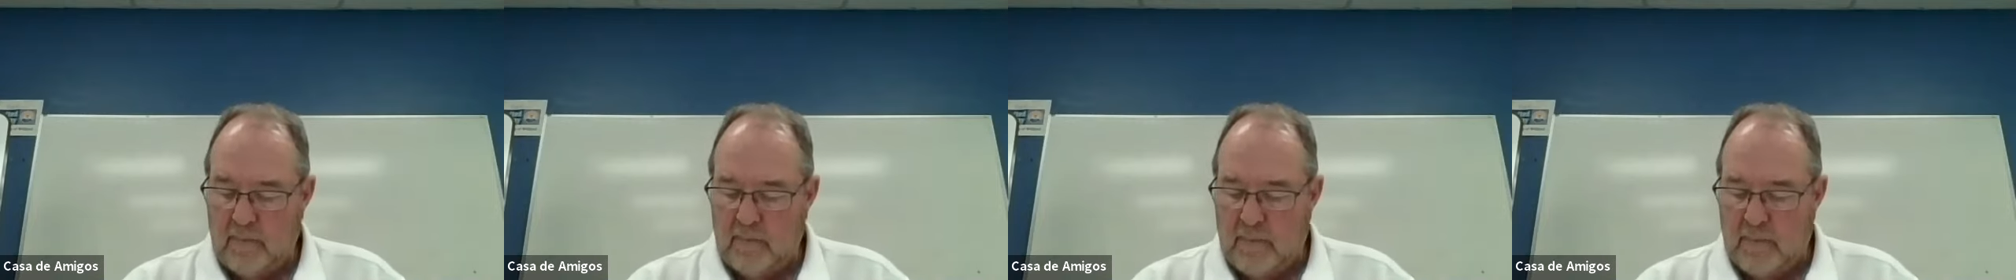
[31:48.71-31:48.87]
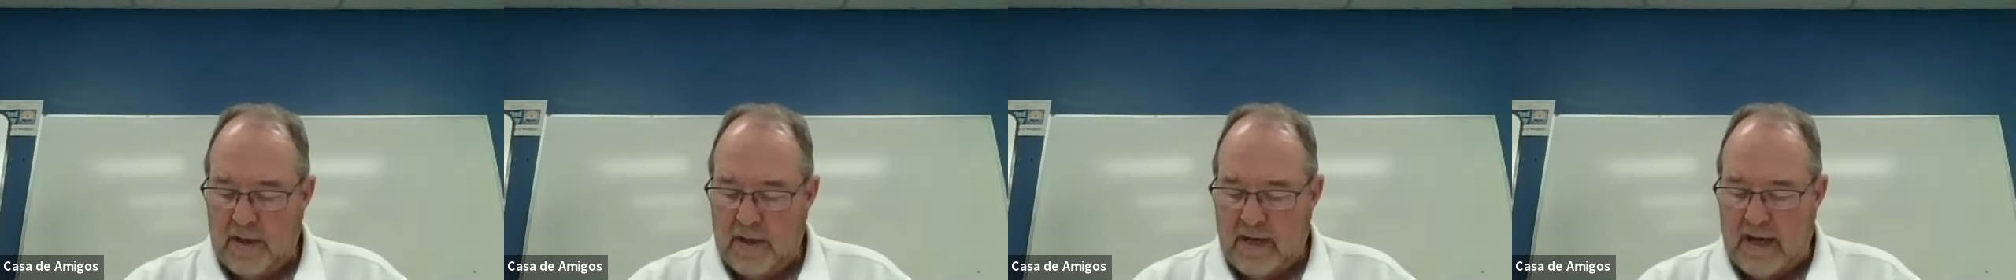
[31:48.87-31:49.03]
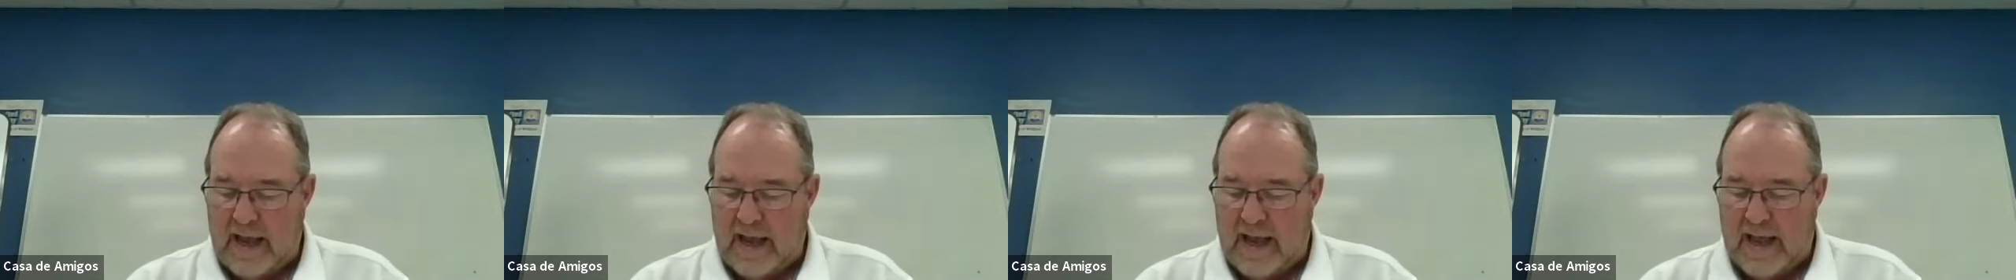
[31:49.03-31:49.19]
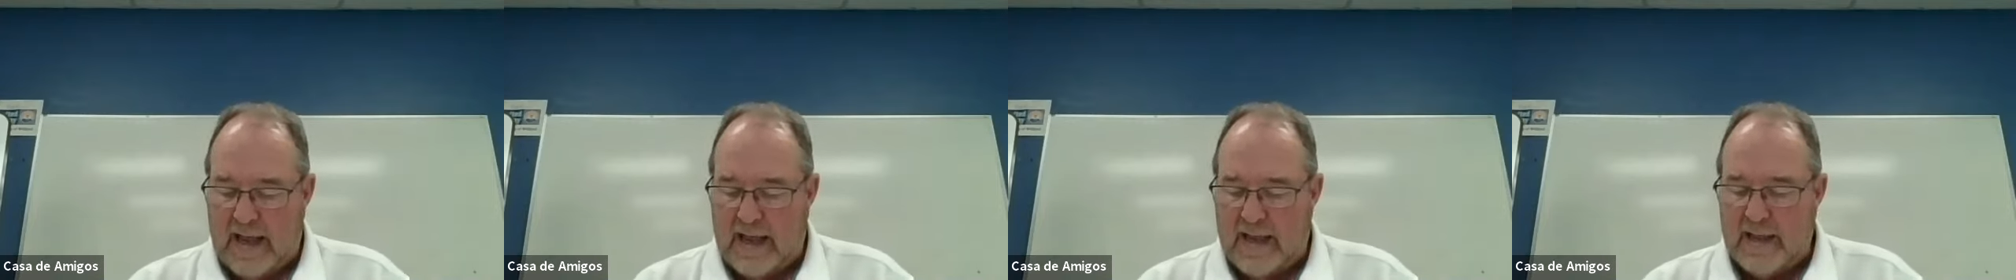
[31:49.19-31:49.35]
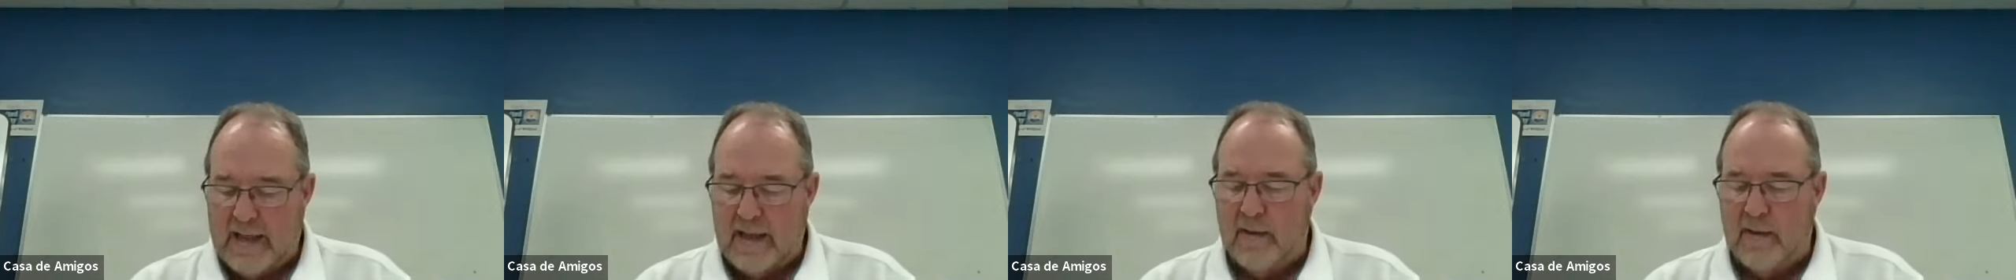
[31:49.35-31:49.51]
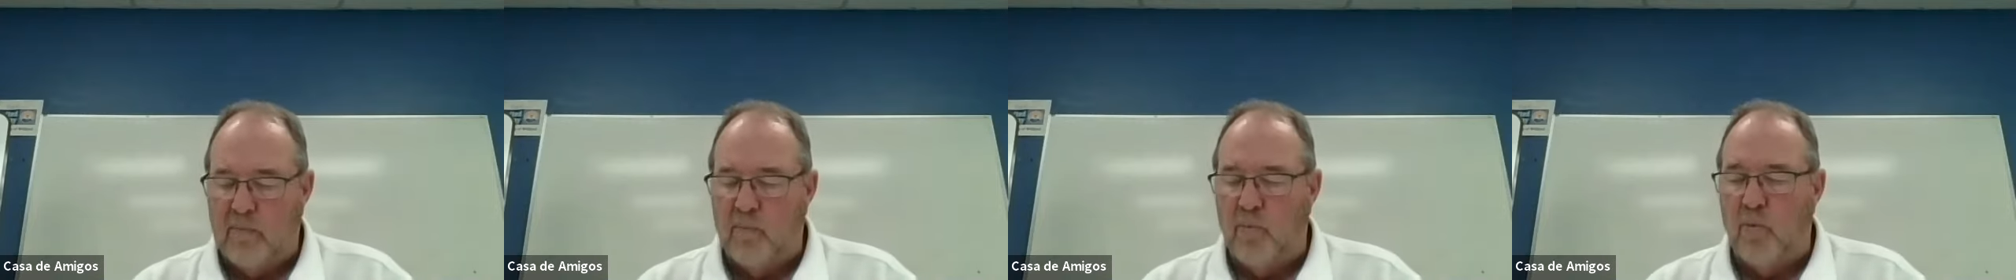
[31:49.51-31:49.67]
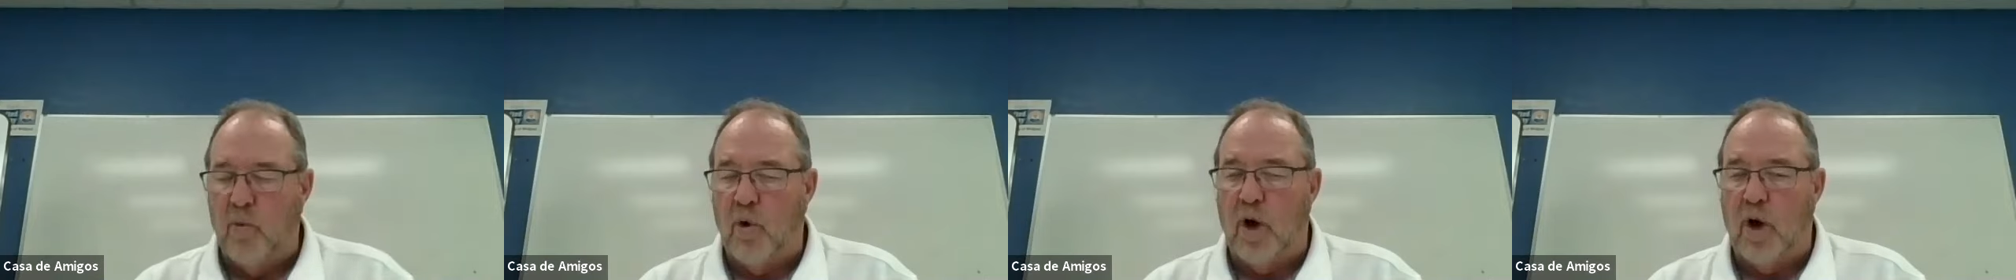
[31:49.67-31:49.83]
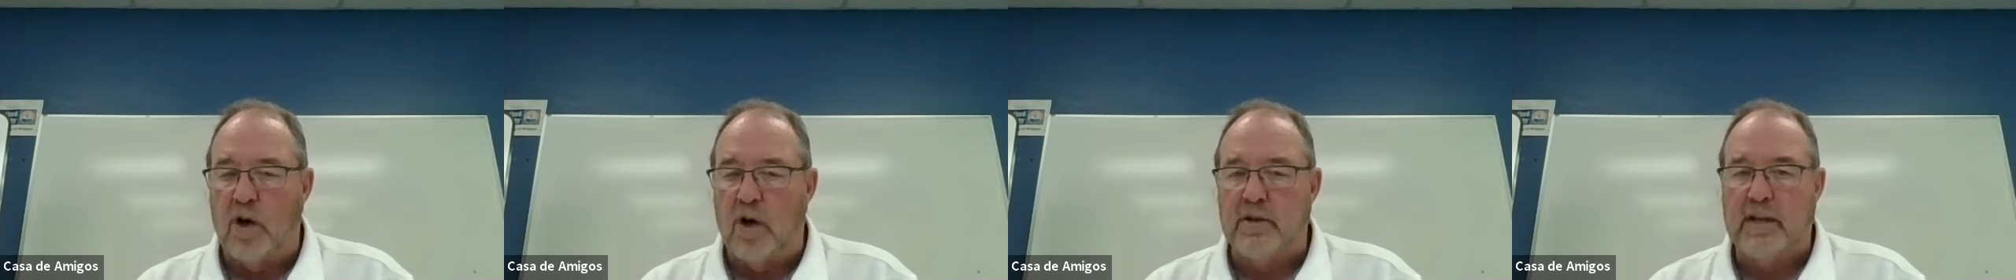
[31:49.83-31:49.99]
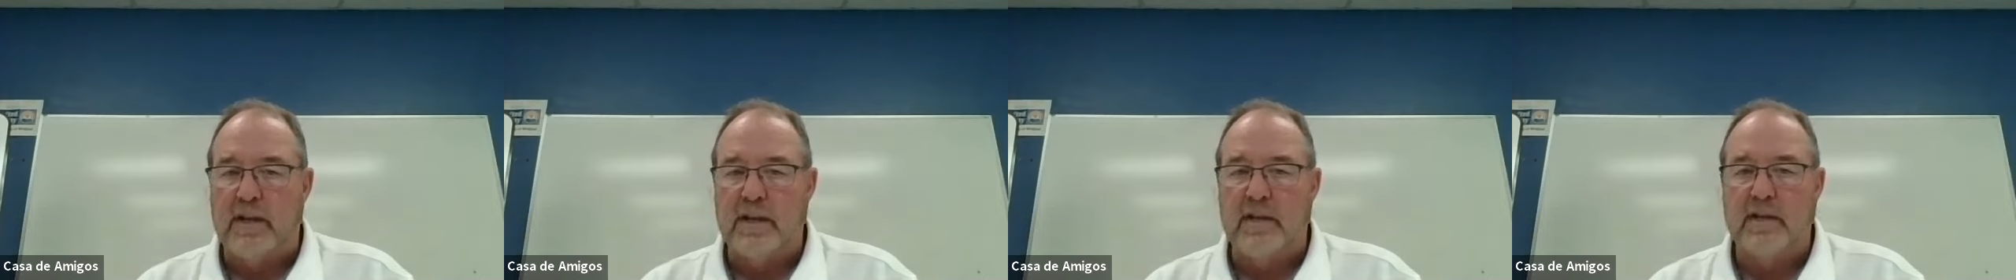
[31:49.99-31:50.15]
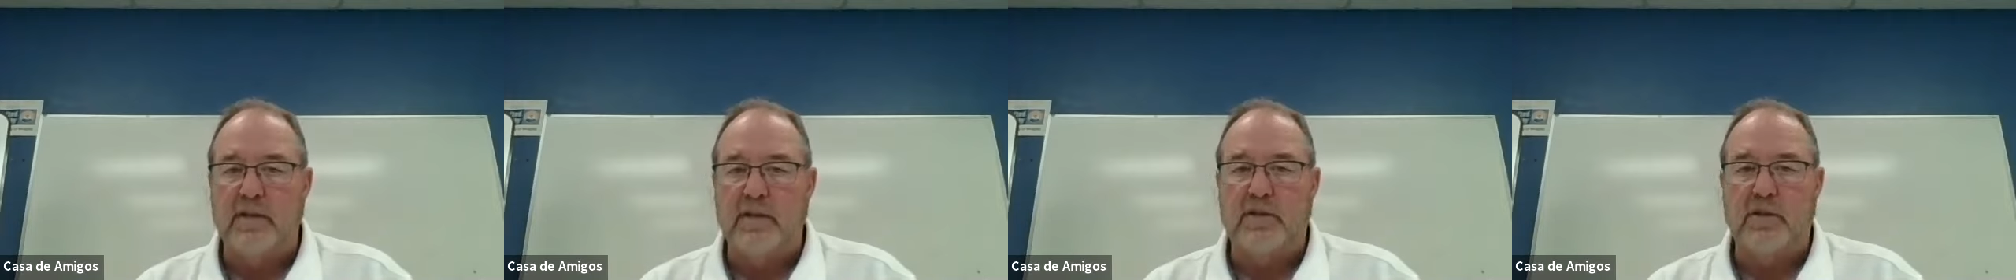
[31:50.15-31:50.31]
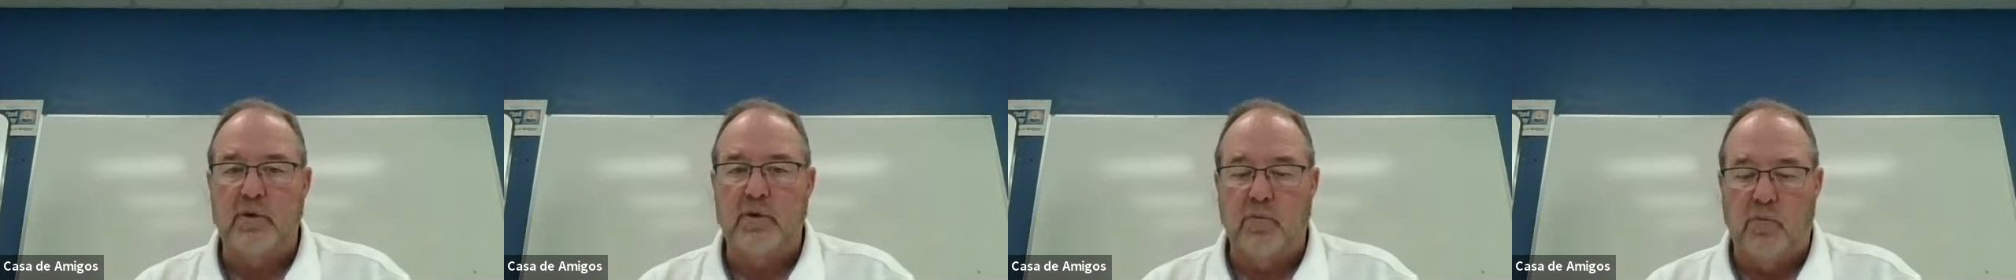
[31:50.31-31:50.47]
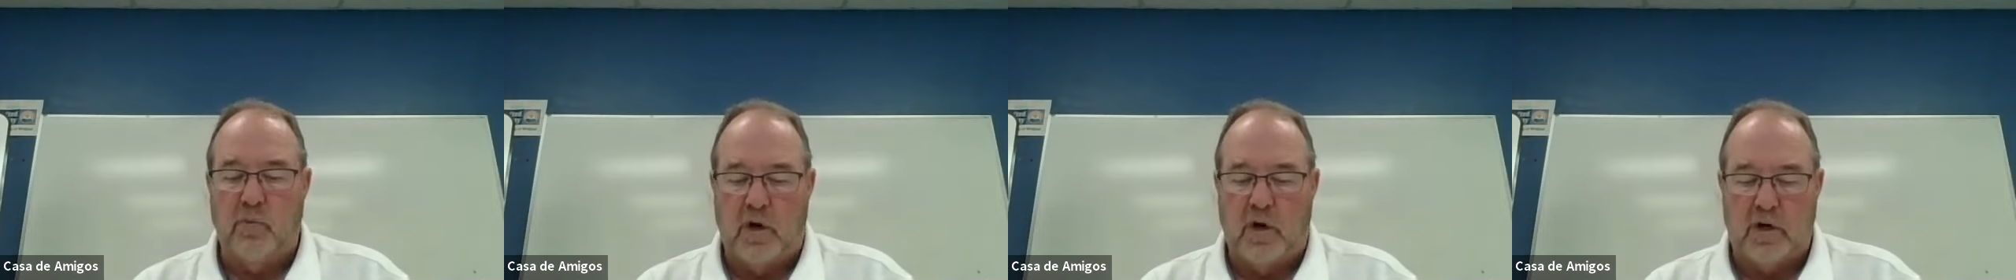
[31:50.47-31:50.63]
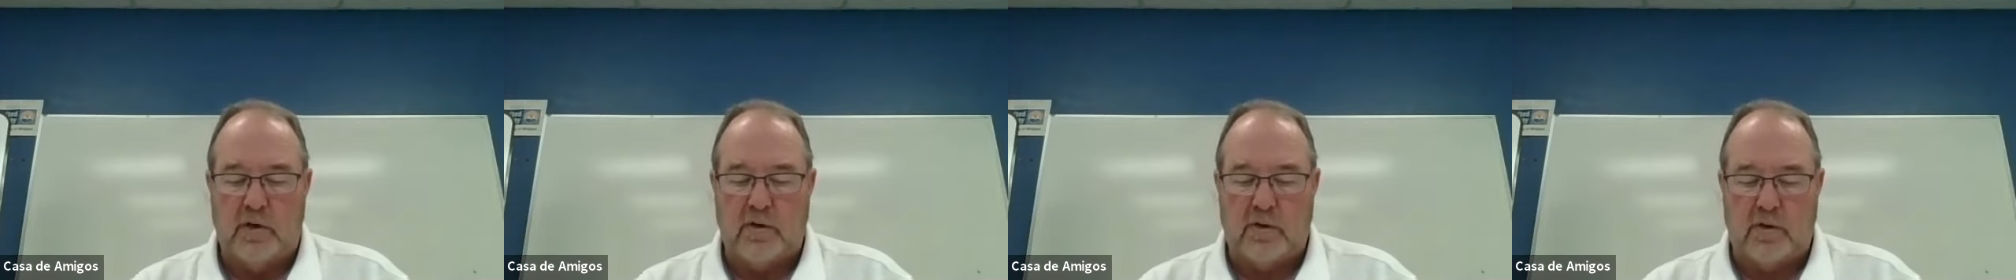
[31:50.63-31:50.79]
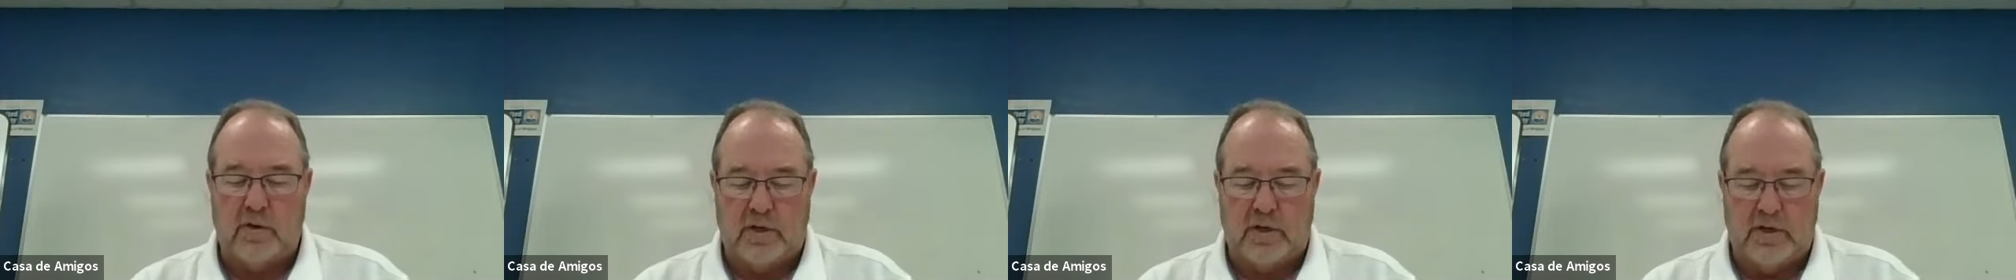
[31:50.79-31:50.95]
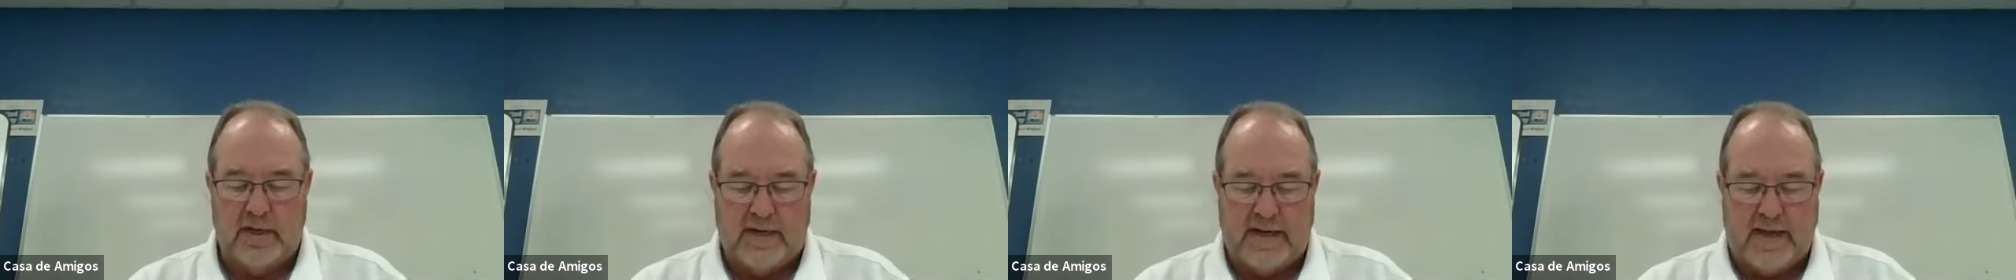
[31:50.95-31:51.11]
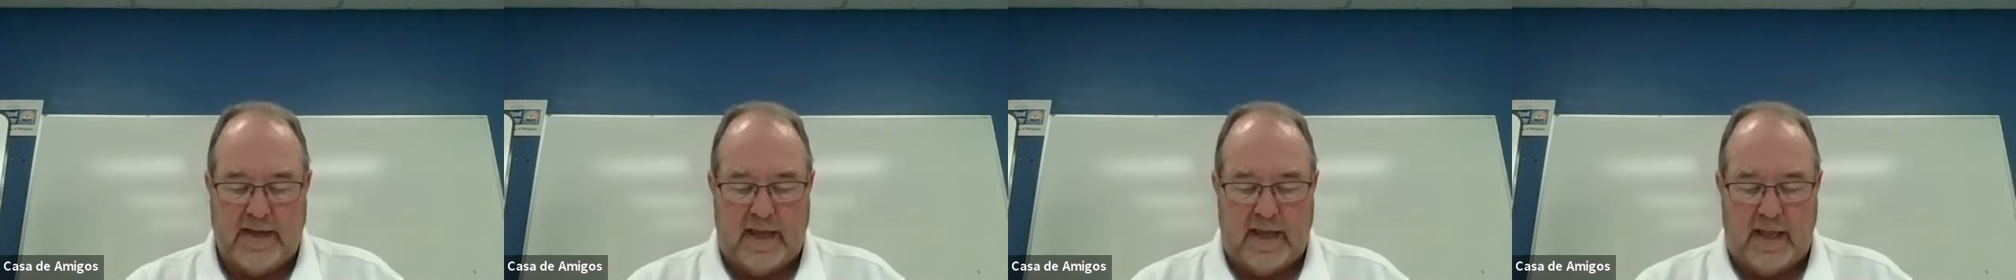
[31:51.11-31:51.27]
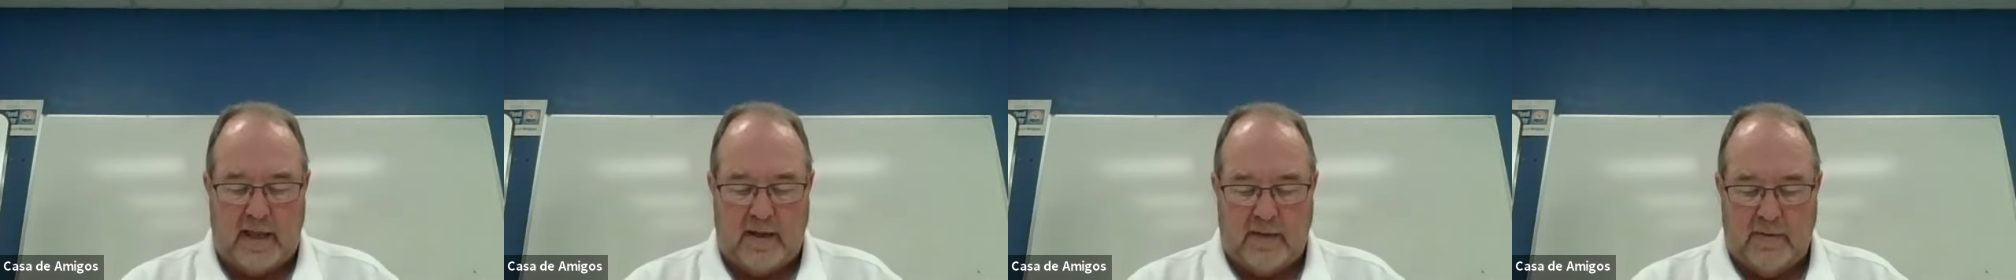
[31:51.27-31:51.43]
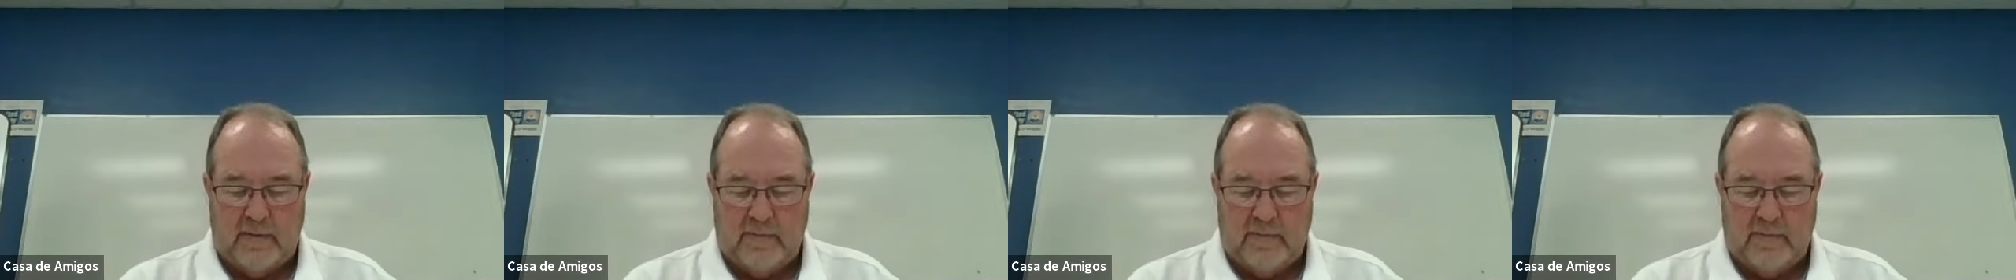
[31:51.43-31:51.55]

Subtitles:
but I am walking to work today.